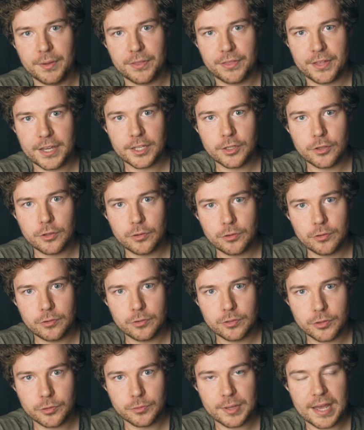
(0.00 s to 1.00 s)
But thank
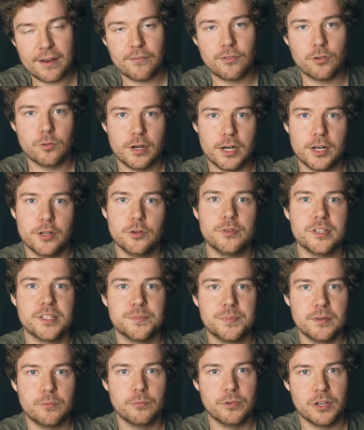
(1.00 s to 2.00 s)
you to everyone who has
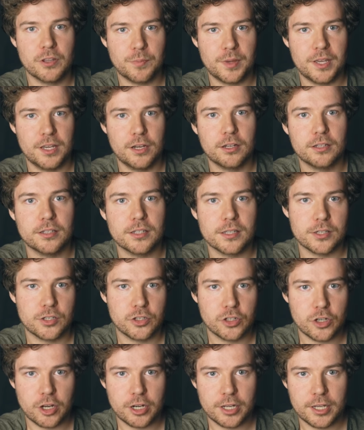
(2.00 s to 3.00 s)
been with me on this
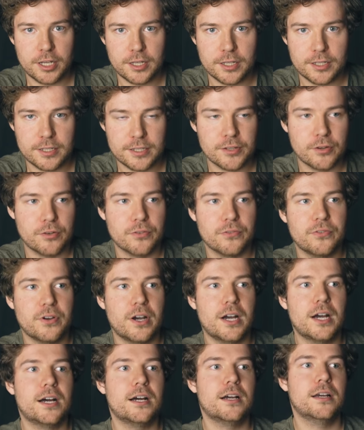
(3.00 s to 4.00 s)
journey so
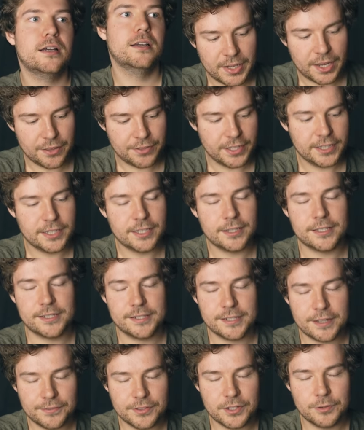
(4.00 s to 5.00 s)
far. I think that the
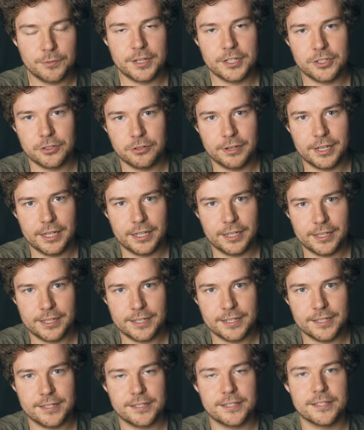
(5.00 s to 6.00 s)
stuff that we're doing
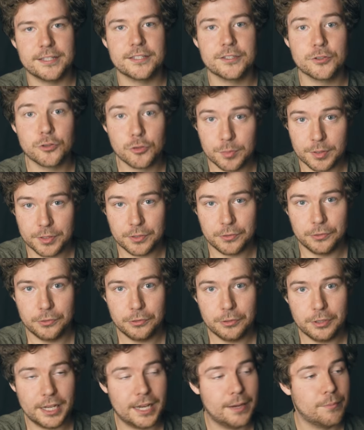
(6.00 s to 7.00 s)
is super
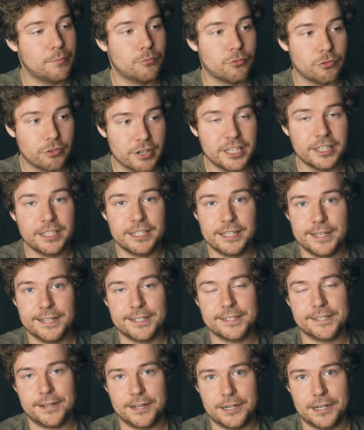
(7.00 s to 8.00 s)
cool. I'm really
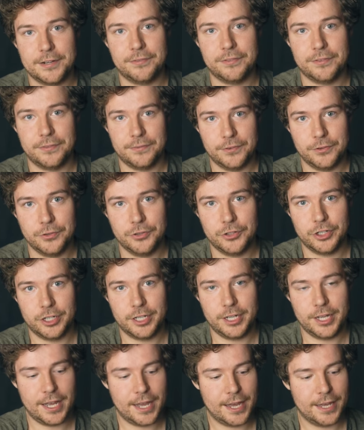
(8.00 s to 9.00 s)
excited for the
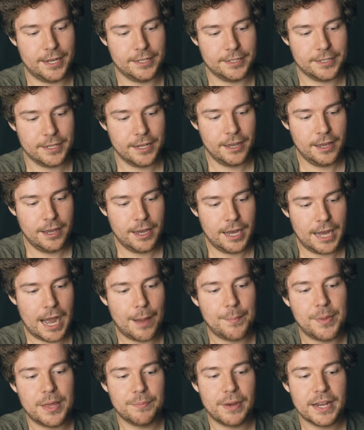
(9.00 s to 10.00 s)
future and
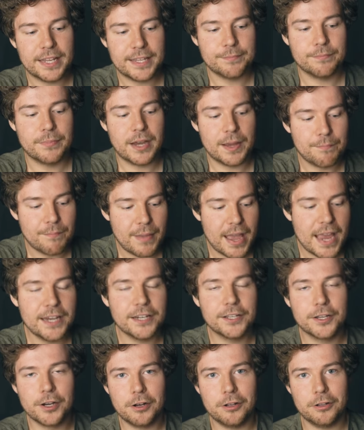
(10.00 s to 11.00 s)
I mean, my, my
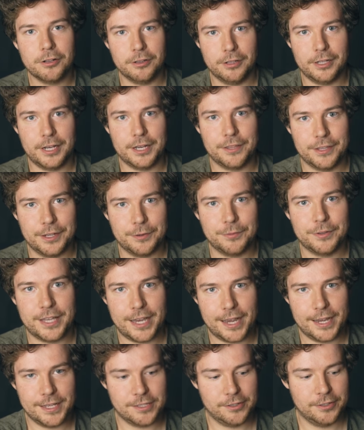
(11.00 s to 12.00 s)
main goal, I think, with
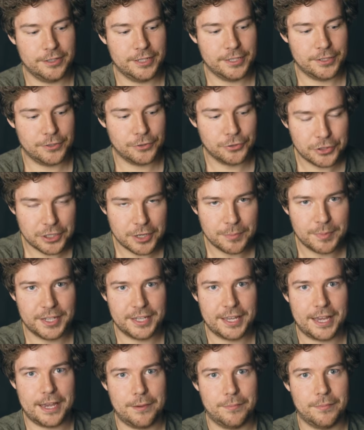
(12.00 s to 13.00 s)
Hazel is to ship a
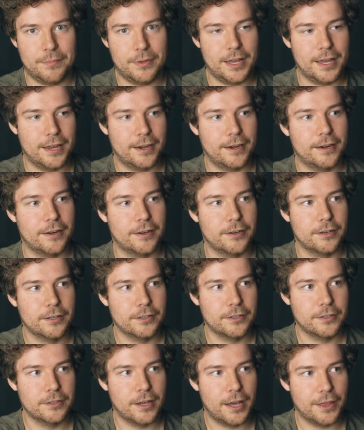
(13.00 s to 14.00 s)
game. And
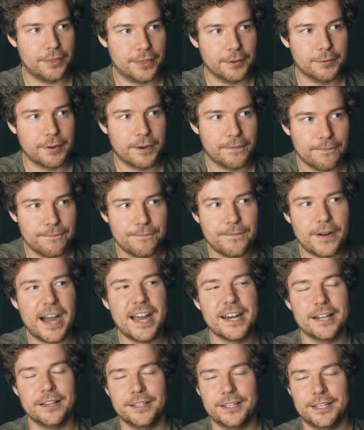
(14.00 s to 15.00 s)
I think we're
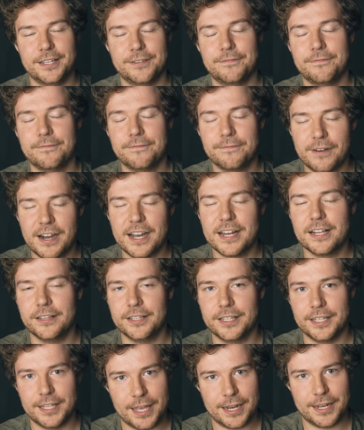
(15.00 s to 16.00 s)
finally,
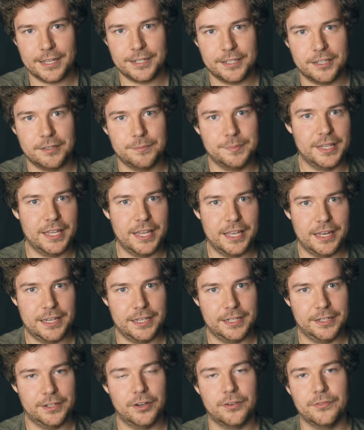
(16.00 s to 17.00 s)
finally getting to the
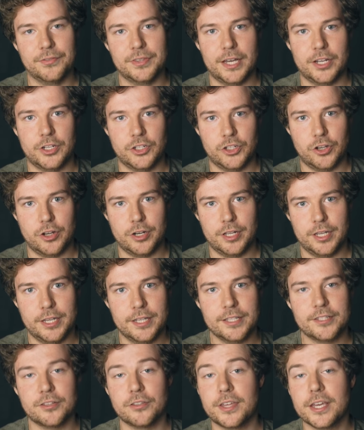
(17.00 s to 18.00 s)
beginning of that journey.
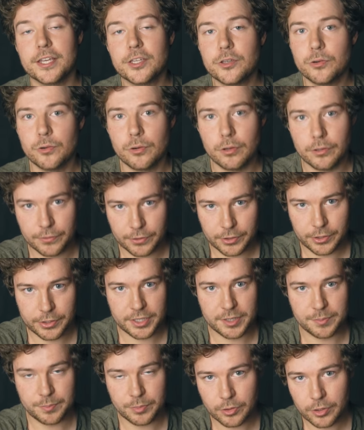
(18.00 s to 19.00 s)
So thank you all for your
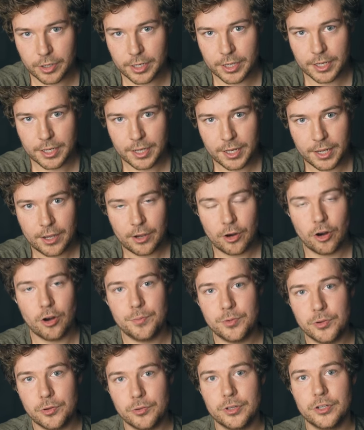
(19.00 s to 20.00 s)
support.
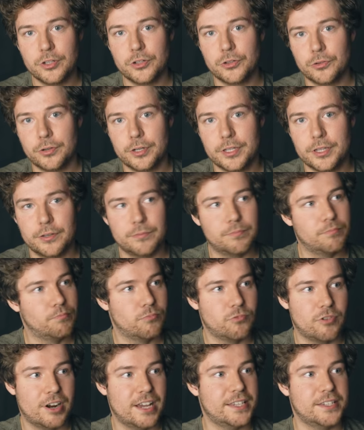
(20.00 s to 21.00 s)
Hope you enjoy the
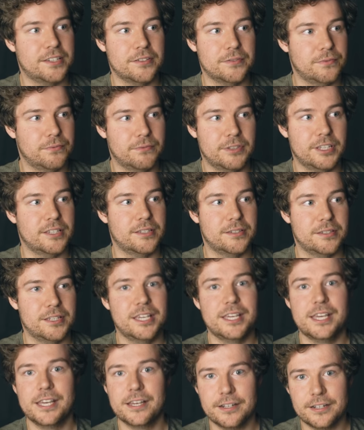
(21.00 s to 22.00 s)
rest of this
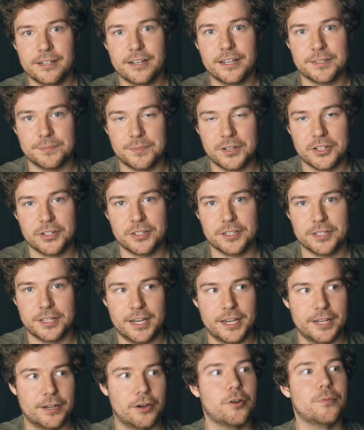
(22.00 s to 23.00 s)
year as much as
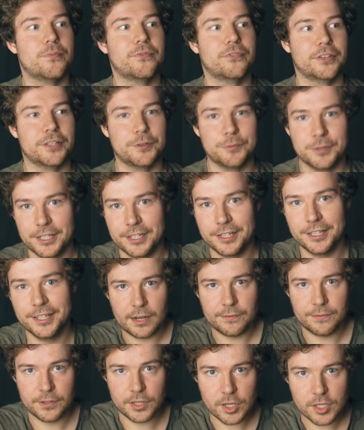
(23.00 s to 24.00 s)
I hopefully will.
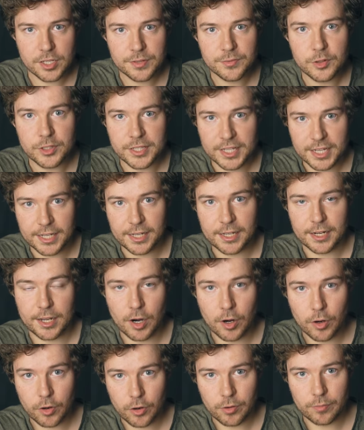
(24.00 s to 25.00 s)
And for those of you sitting at
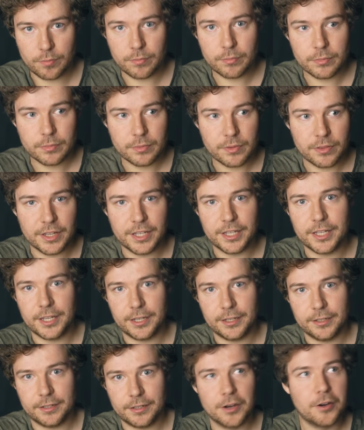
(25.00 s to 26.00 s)
home
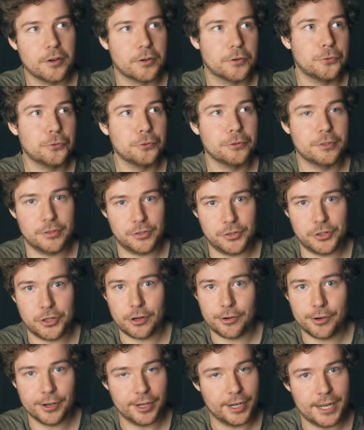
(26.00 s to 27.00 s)
thinking, oh cool, this
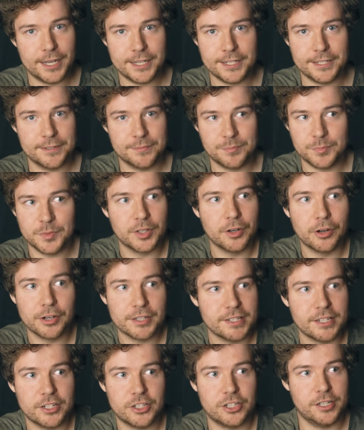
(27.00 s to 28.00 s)
Cherno guy's
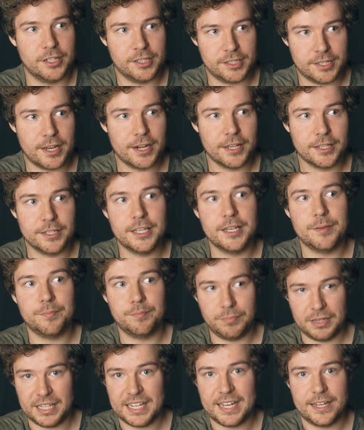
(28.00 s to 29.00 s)
got such an exciting year
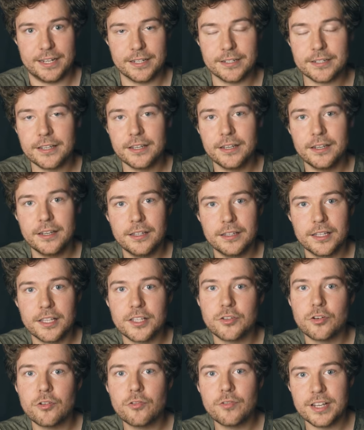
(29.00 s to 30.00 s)
planned,
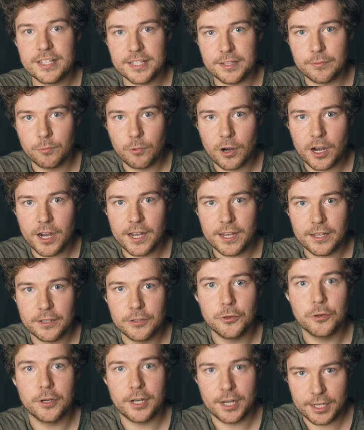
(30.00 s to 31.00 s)
there's no reason why
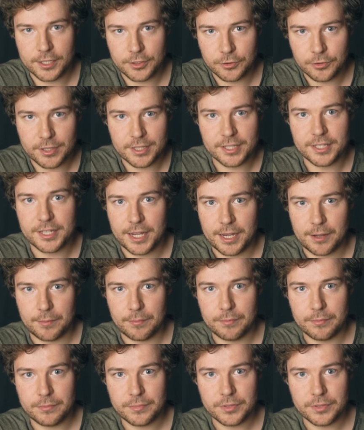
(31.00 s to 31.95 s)
you can't do the same.